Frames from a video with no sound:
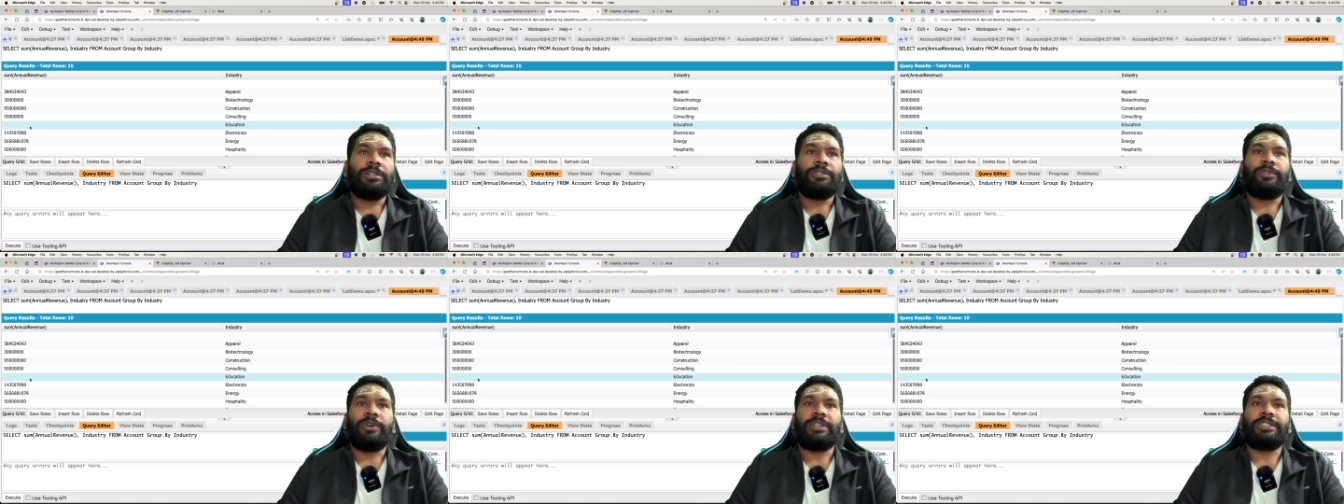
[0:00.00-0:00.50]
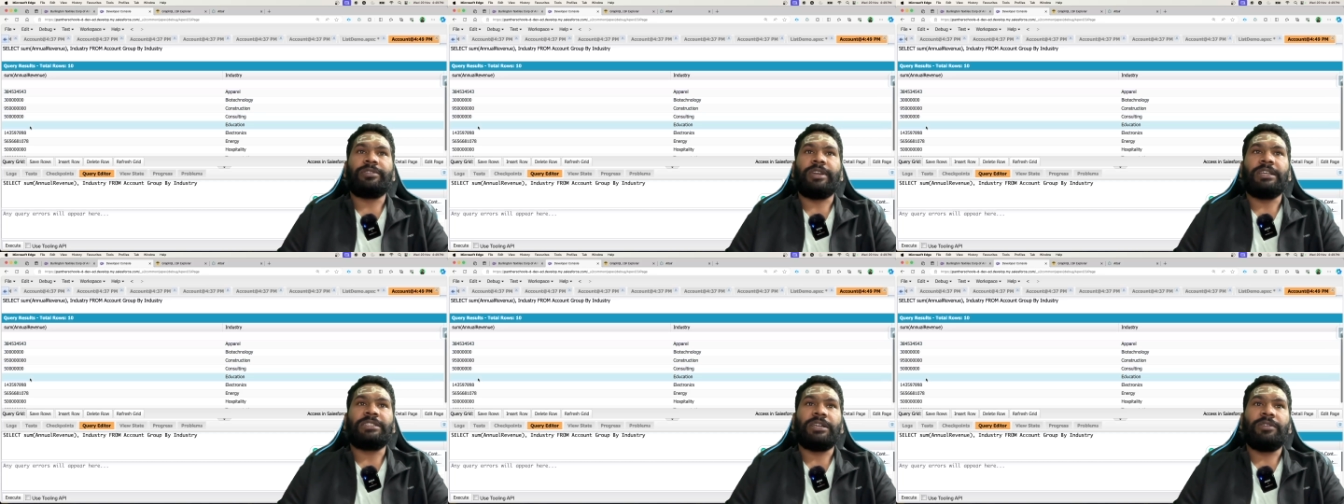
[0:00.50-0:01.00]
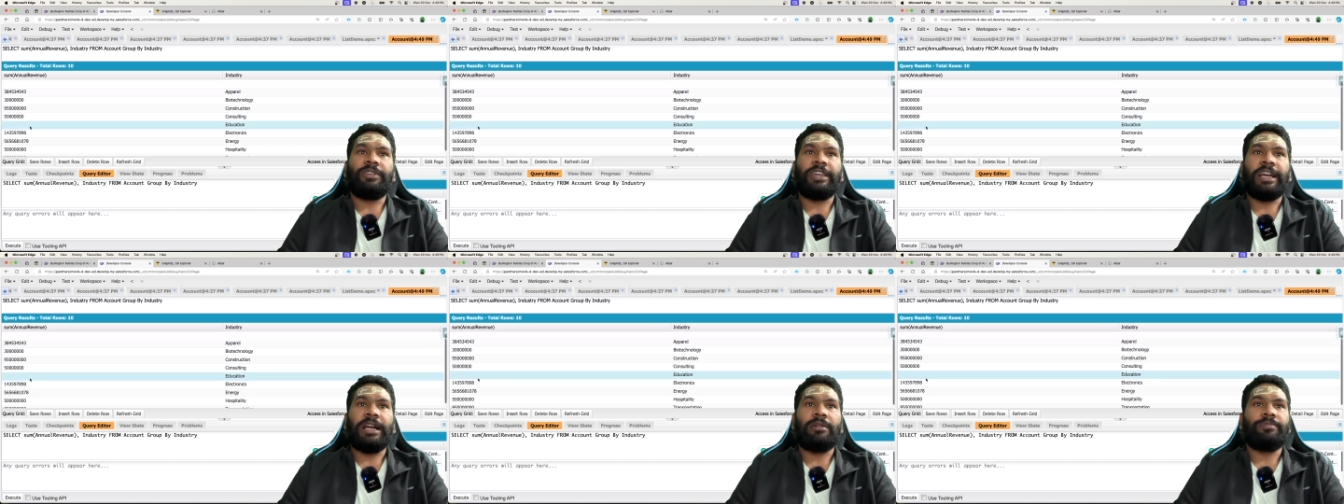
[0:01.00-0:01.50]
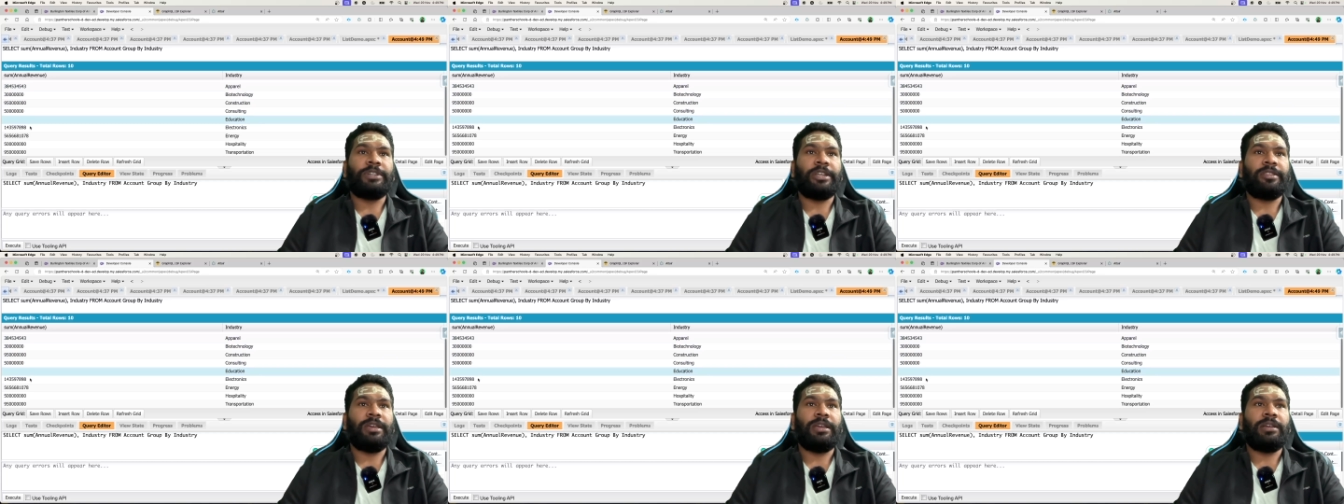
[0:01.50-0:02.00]
for education we have
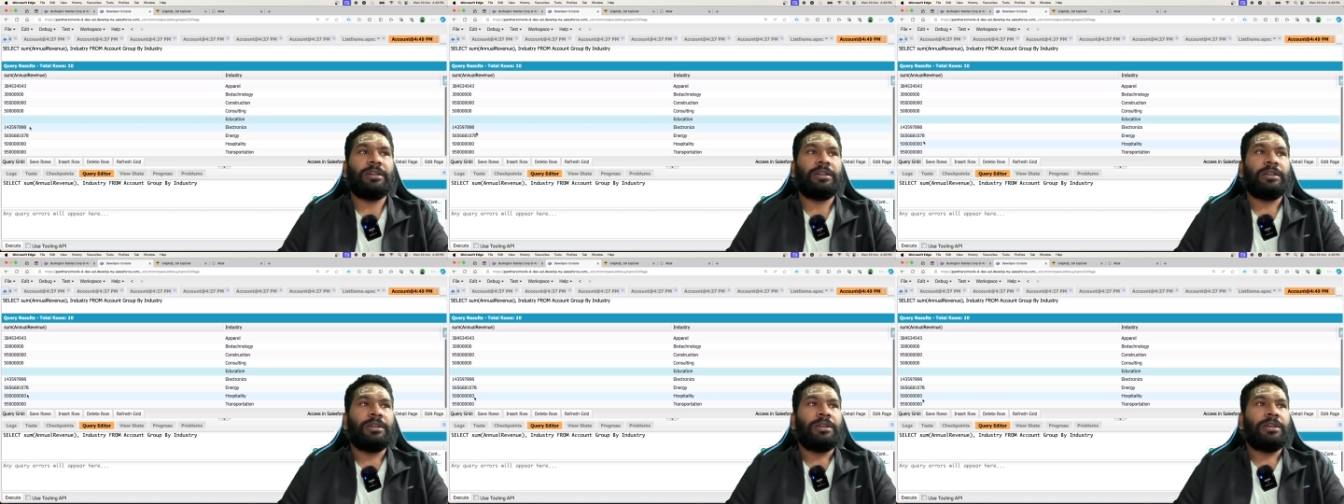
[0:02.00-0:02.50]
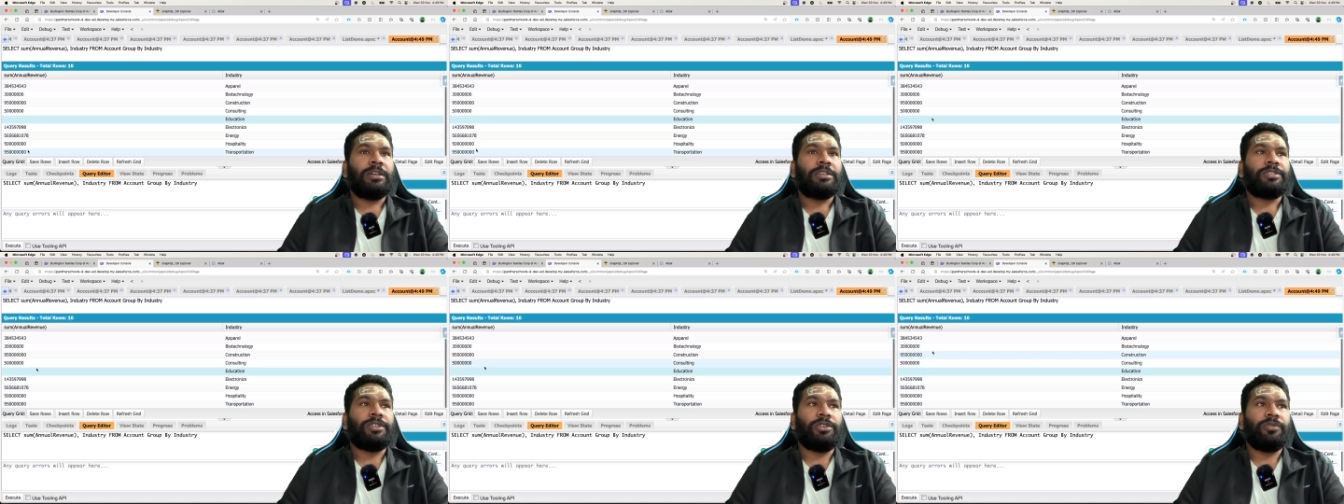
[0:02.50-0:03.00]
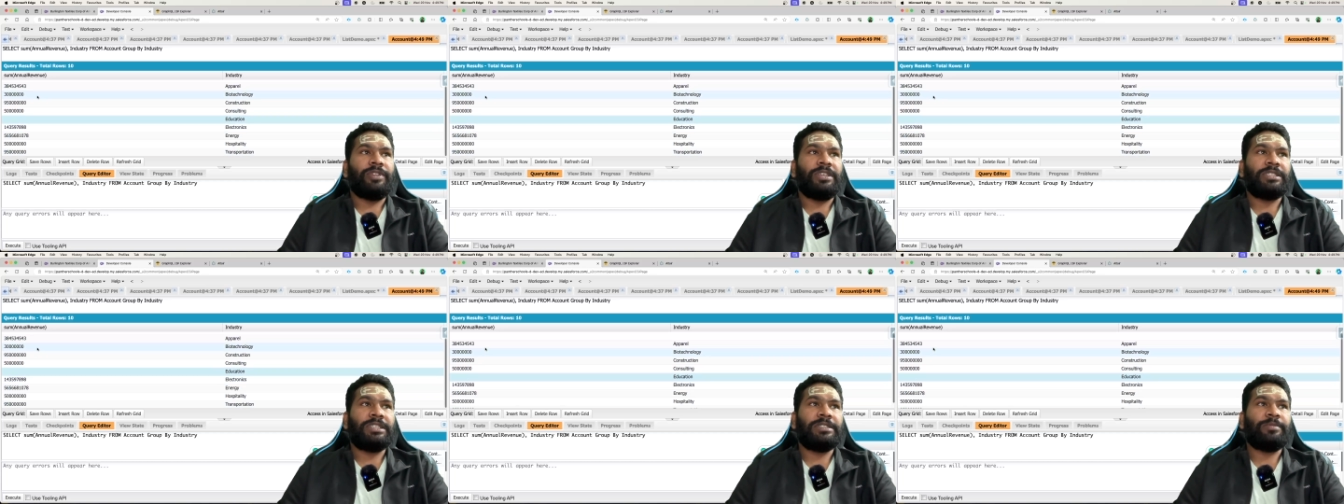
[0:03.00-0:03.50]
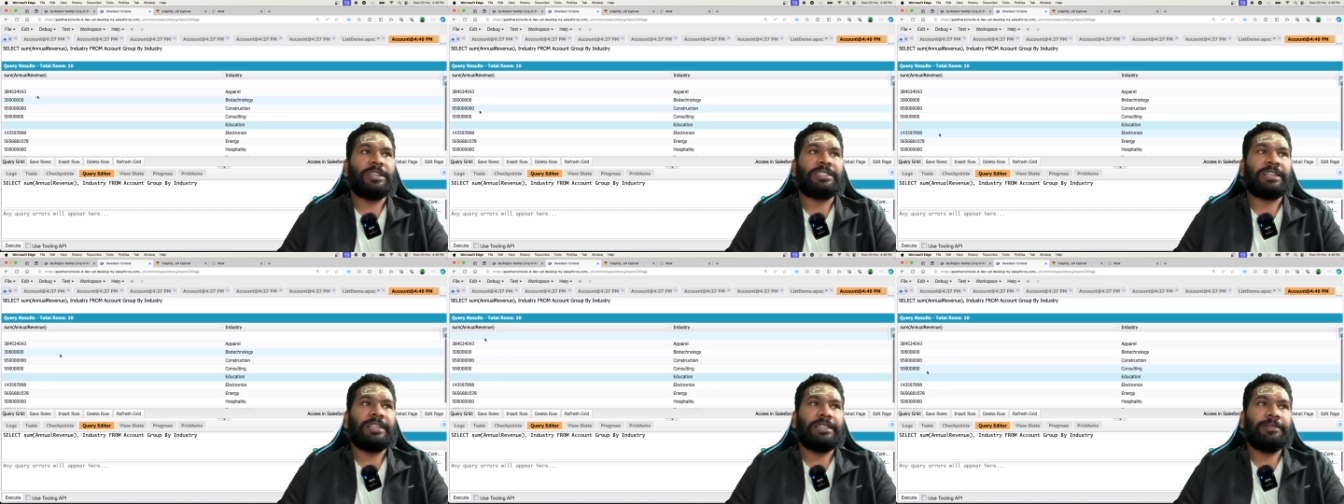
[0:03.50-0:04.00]
nothing so this is
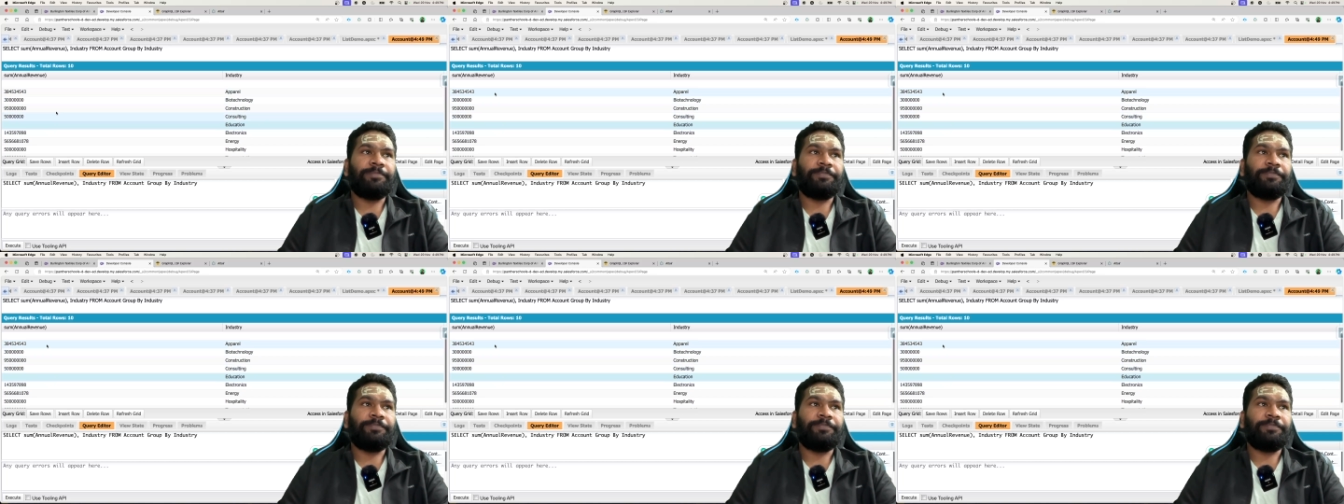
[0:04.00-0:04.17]
basically